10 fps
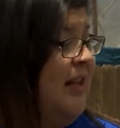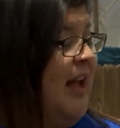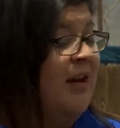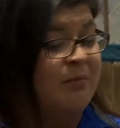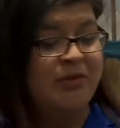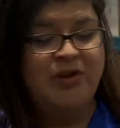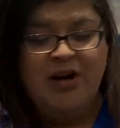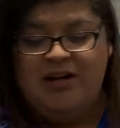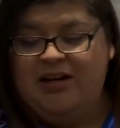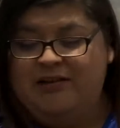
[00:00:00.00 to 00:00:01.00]
when the animals
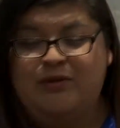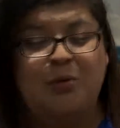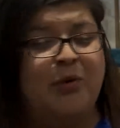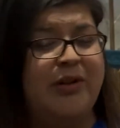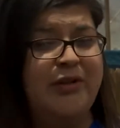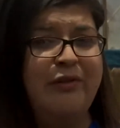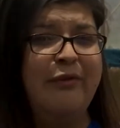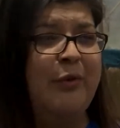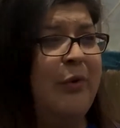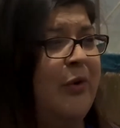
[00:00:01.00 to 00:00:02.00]
are in need of toys or
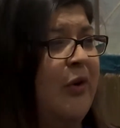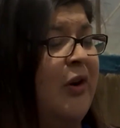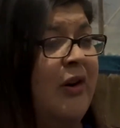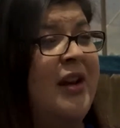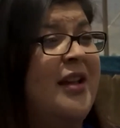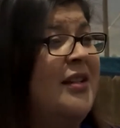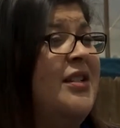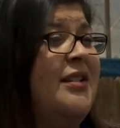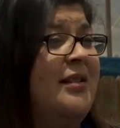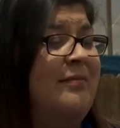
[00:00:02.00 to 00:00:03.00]
food or
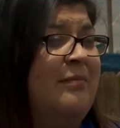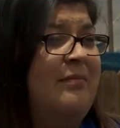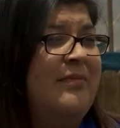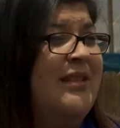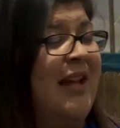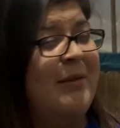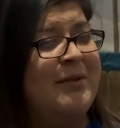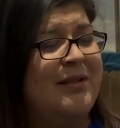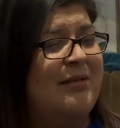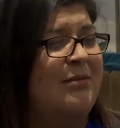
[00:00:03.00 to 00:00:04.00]
just
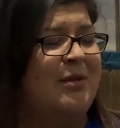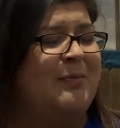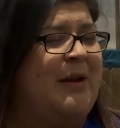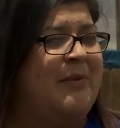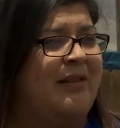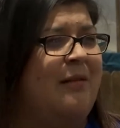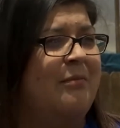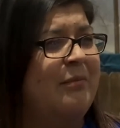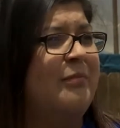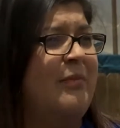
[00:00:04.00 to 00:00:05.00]
time to spend with
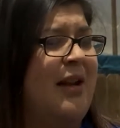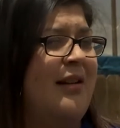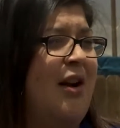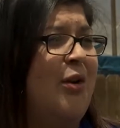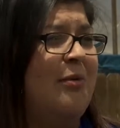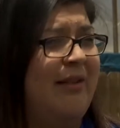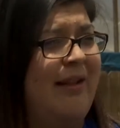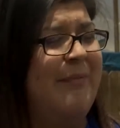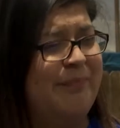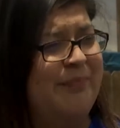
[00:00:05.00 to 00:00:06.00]
them and cuddle with
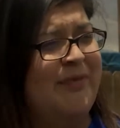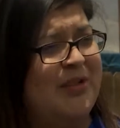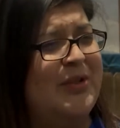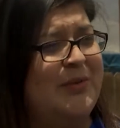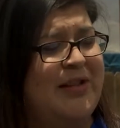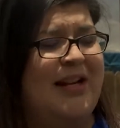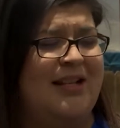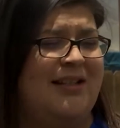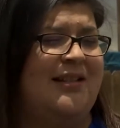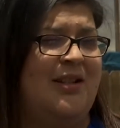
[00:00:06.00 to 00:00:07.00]
them. So it's really
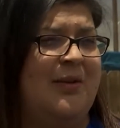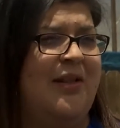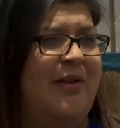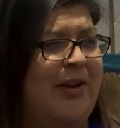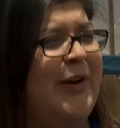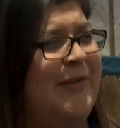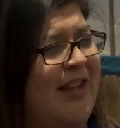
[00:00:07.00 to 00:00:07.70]
nice to see you all out here.